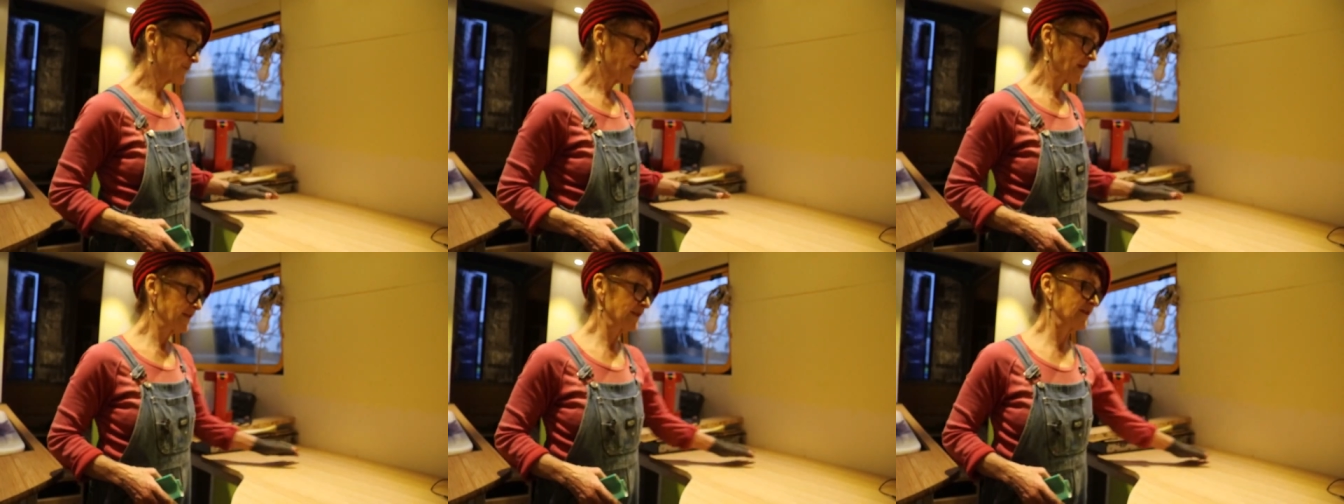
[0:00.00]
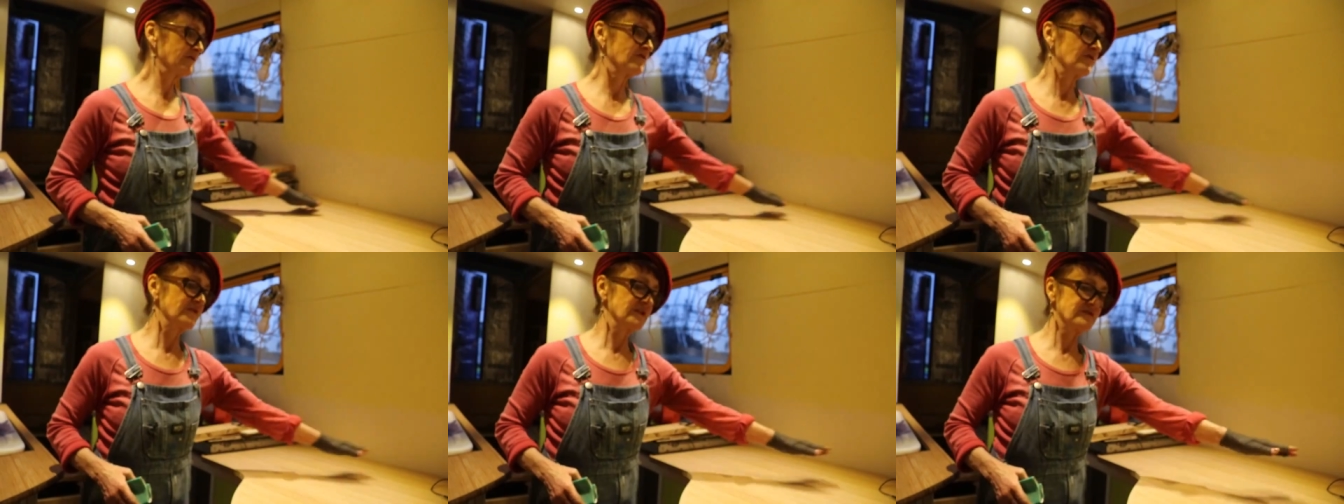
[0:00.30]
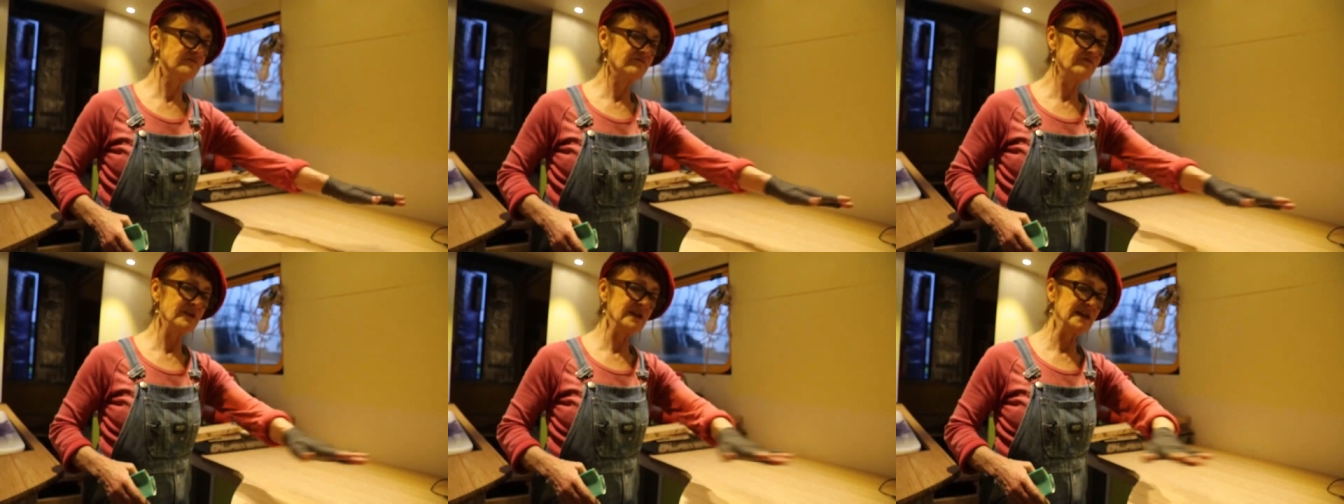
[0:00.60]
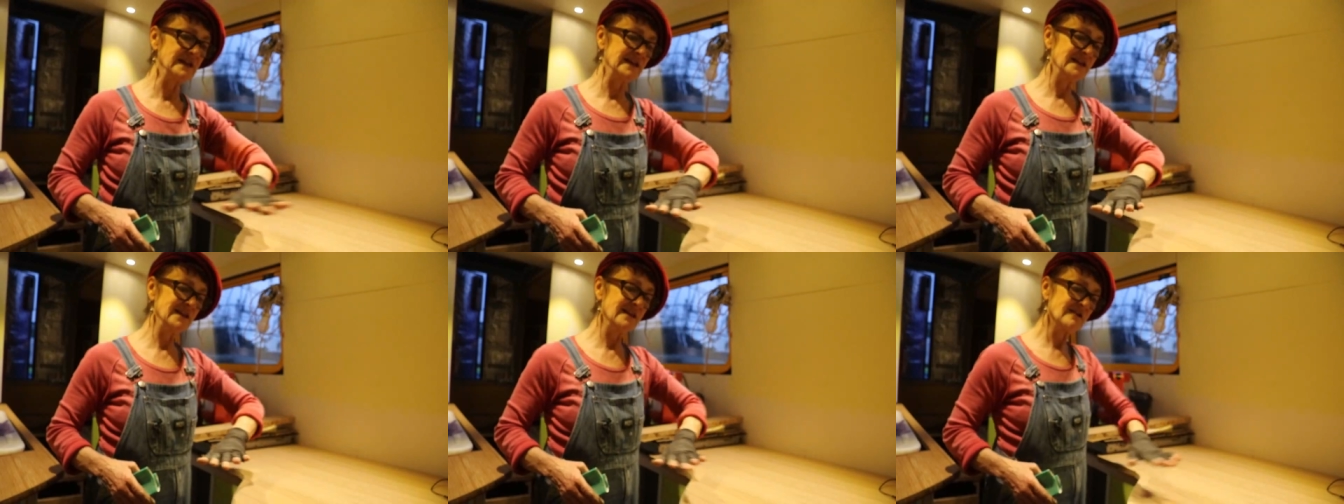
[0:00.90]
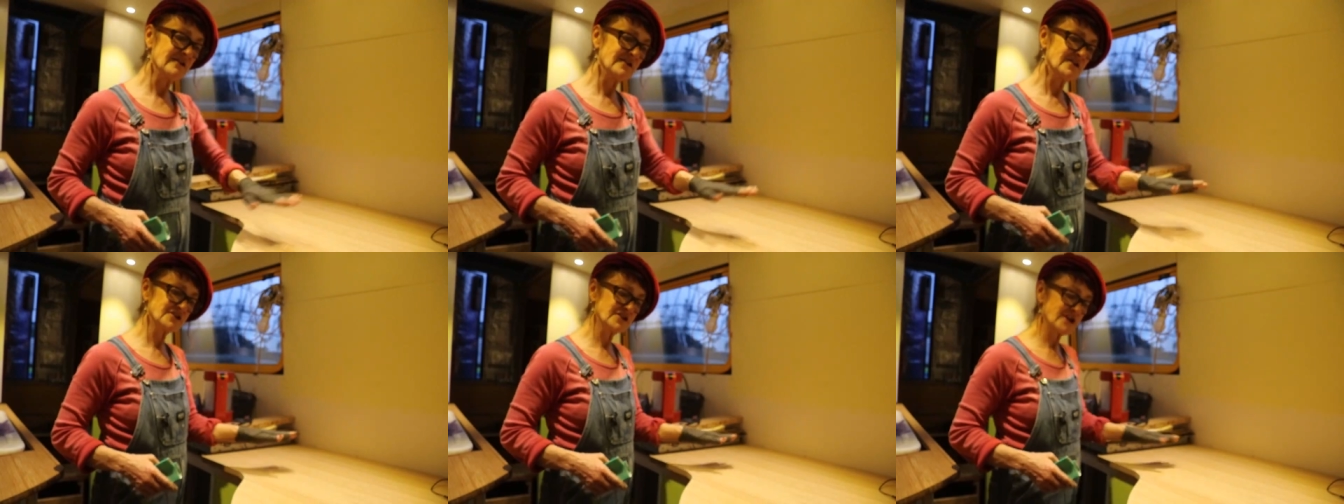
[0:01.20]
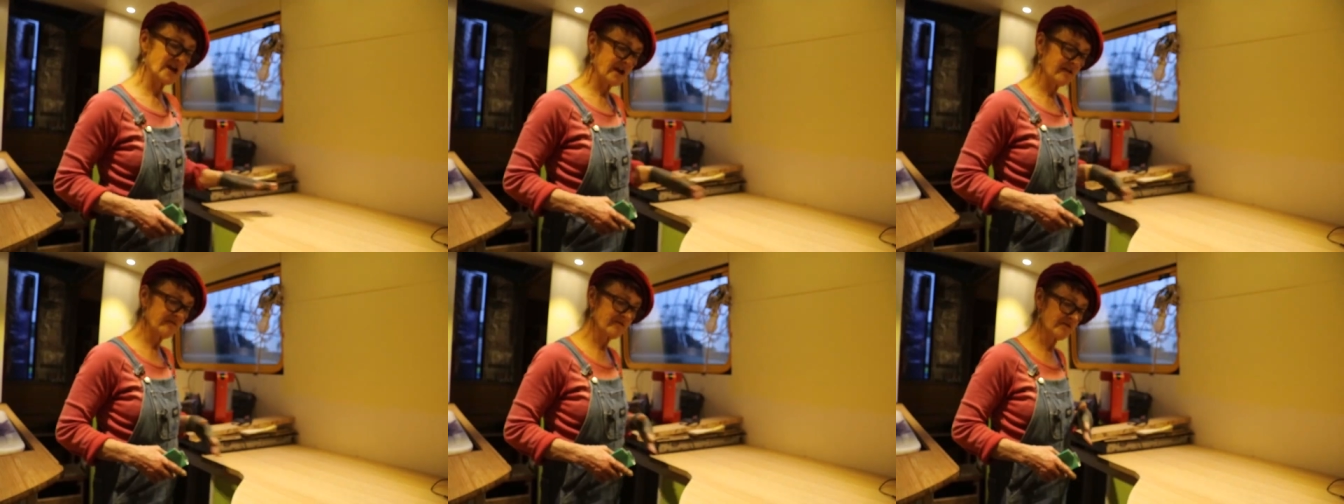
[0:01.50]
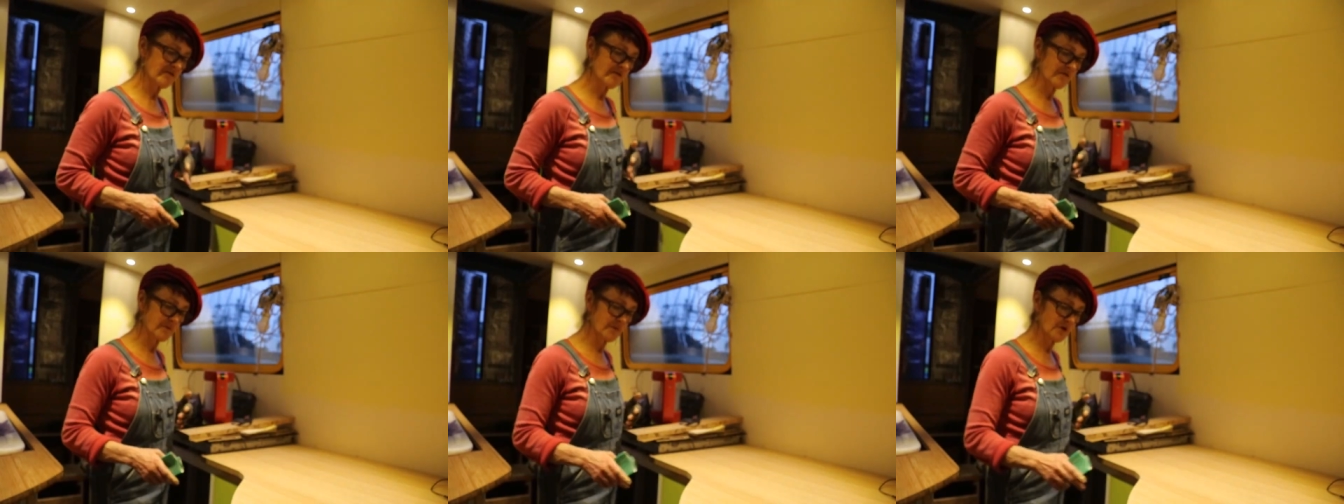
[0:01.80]
And then I've got this really large
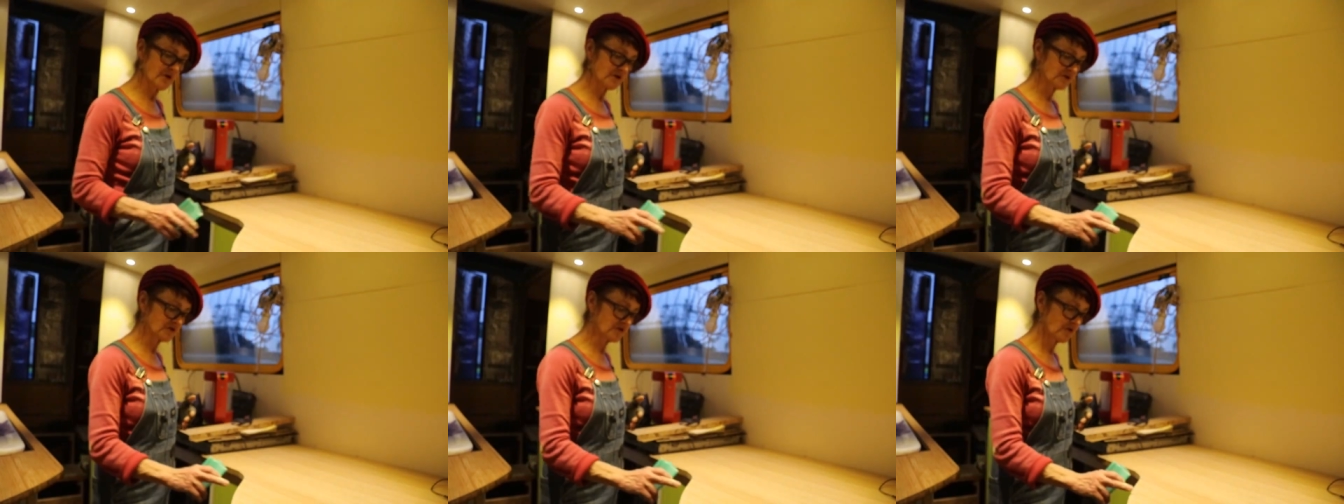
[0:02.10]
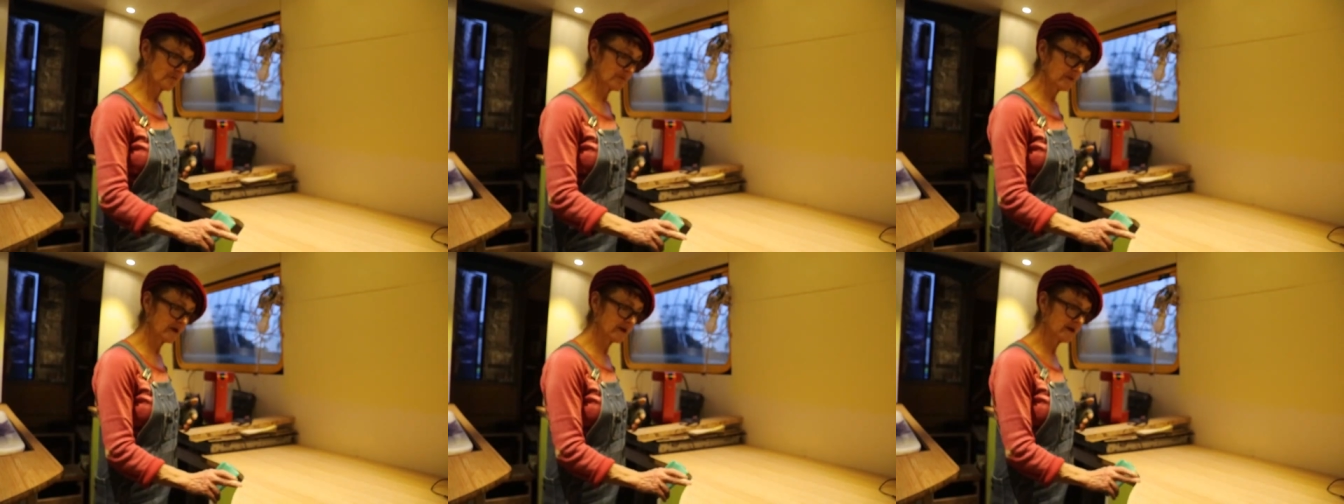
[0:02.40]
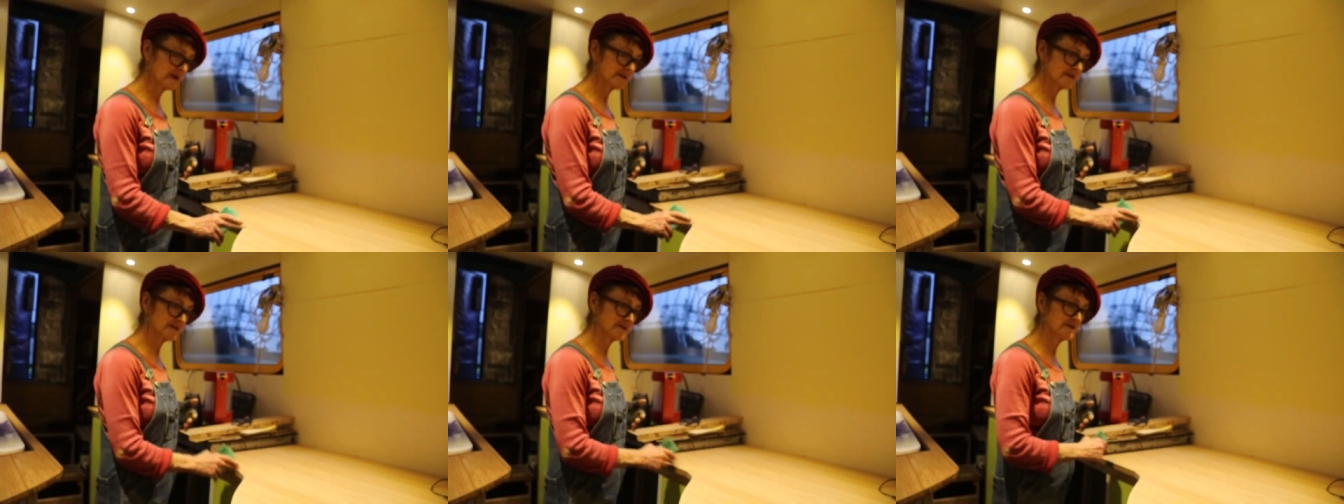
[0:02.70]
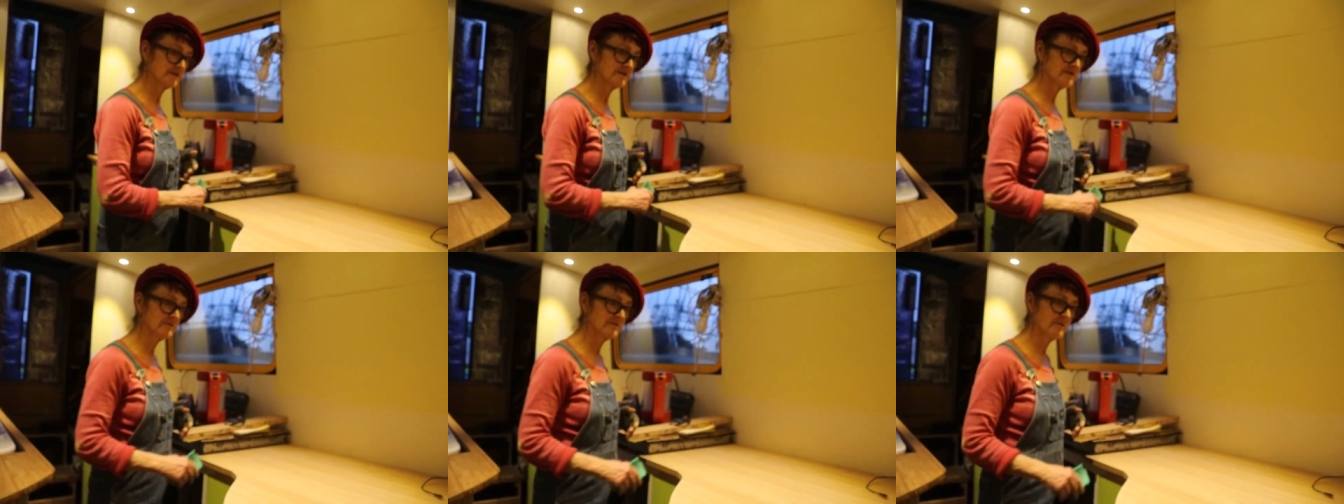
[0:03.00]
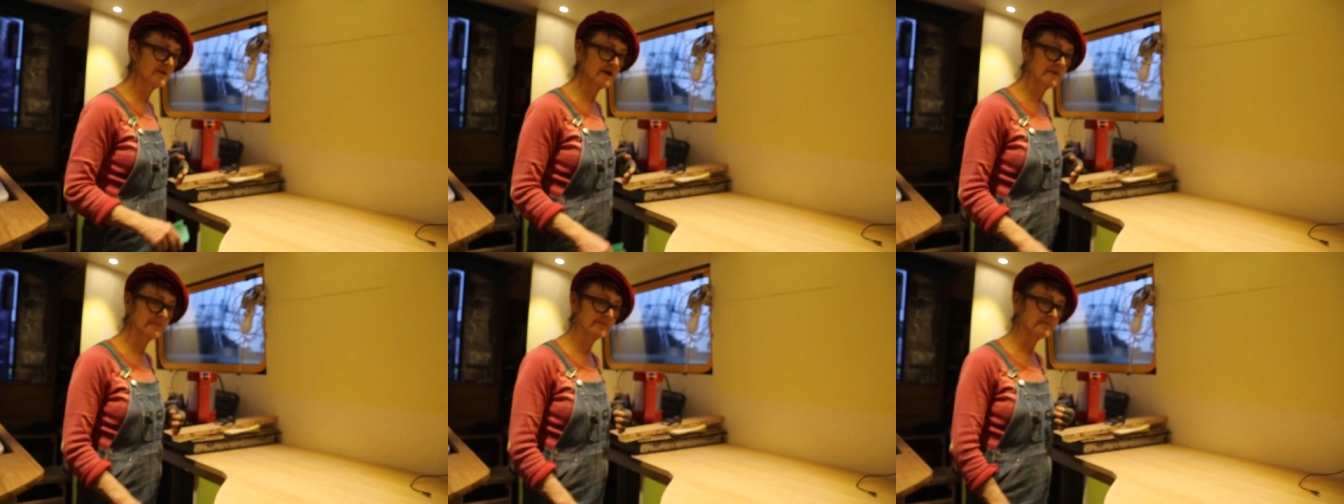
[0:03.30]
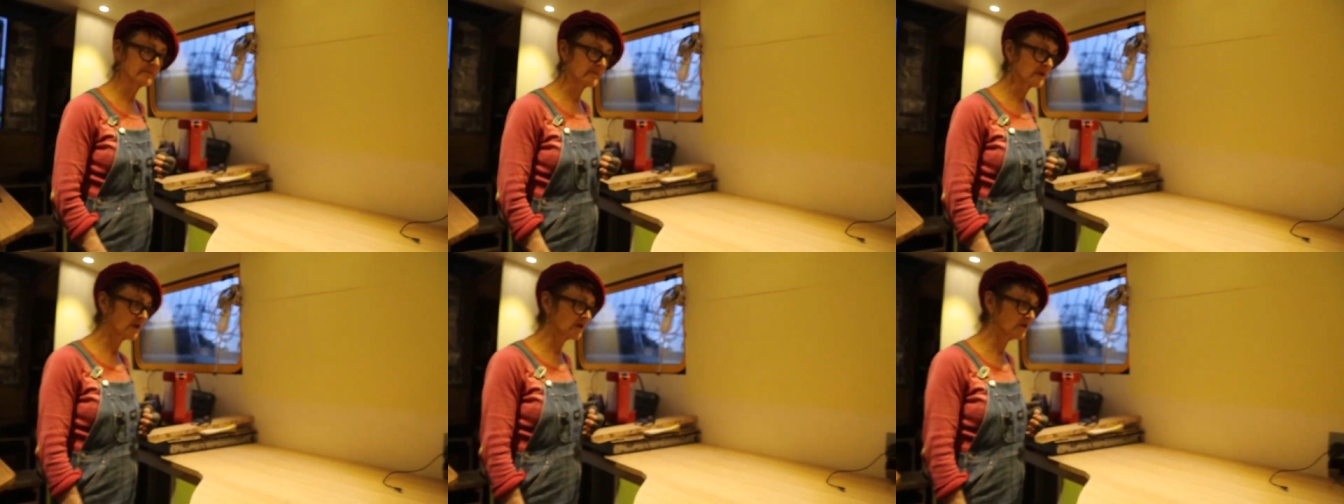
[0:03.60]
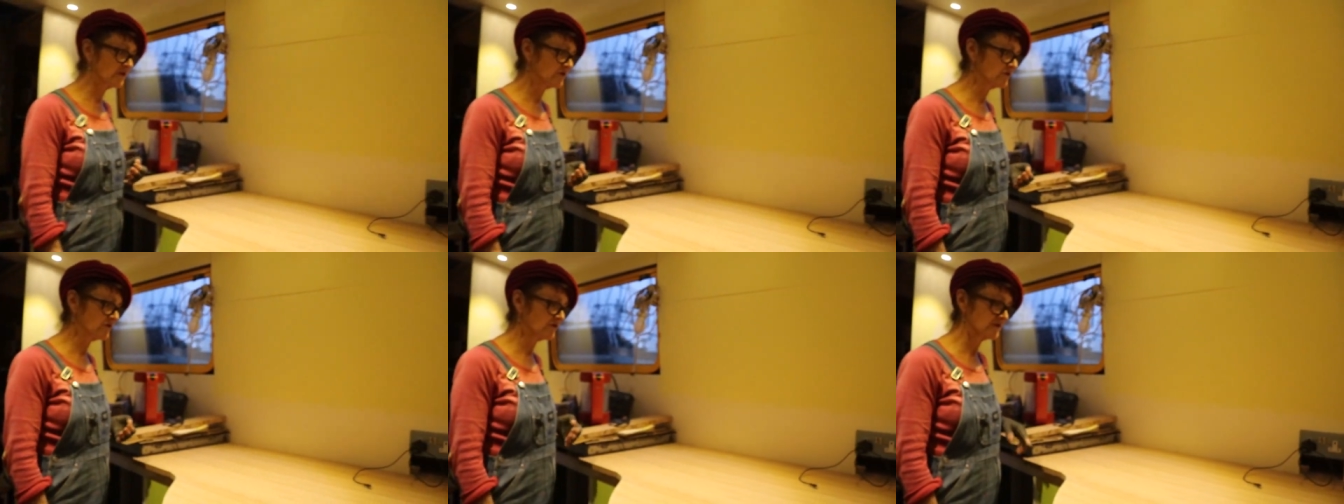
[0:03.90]
area of worktop here to
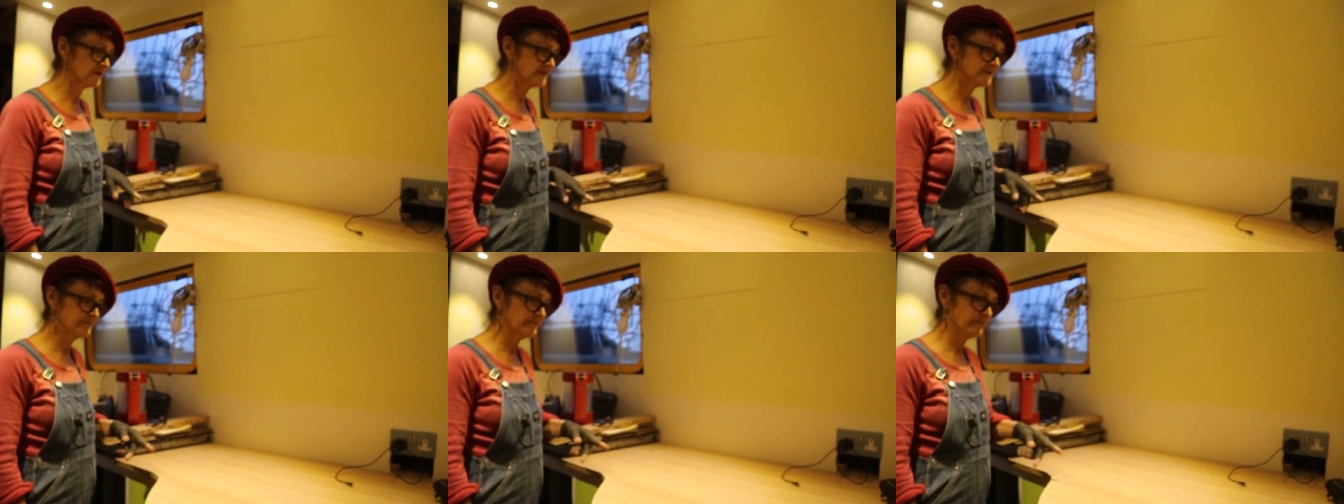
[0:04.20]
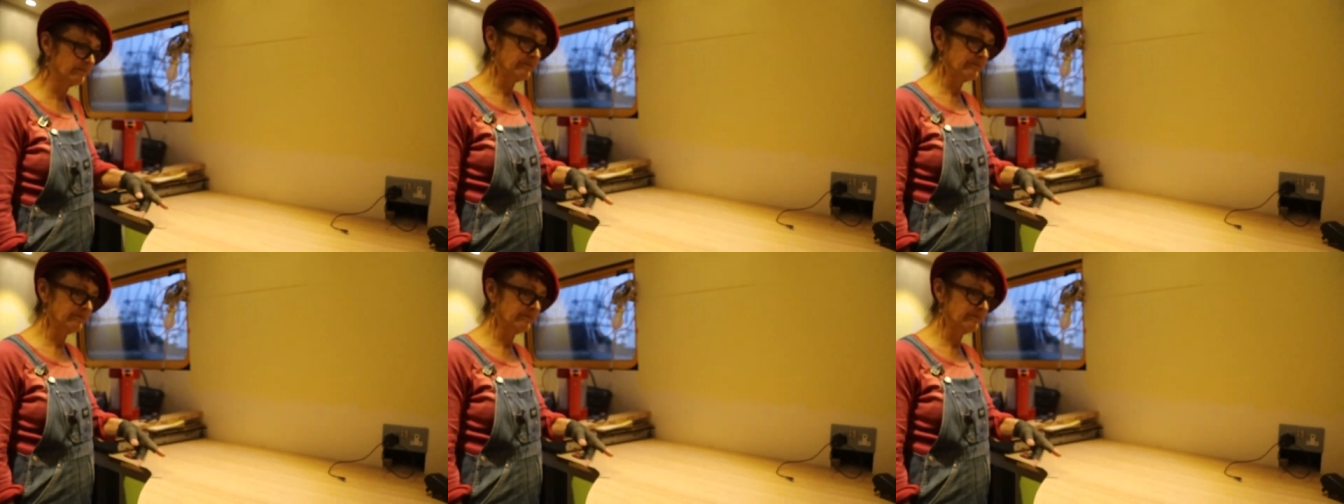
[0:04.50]
cook on. It's